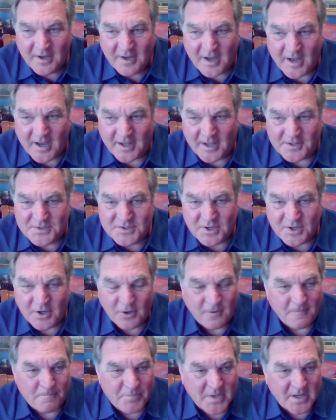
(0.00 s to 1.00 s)
And
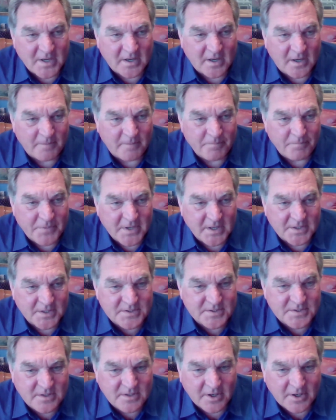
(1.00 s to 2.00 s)
so
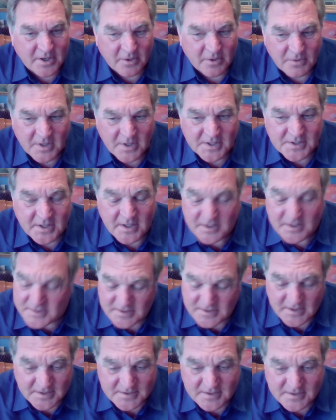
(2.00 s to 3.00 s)
it's
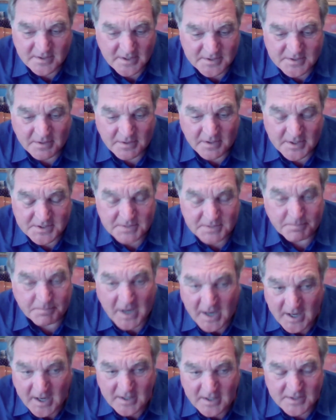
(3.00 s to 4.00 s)
a
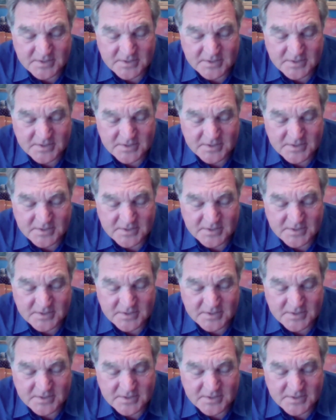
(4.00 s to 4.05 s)
pain.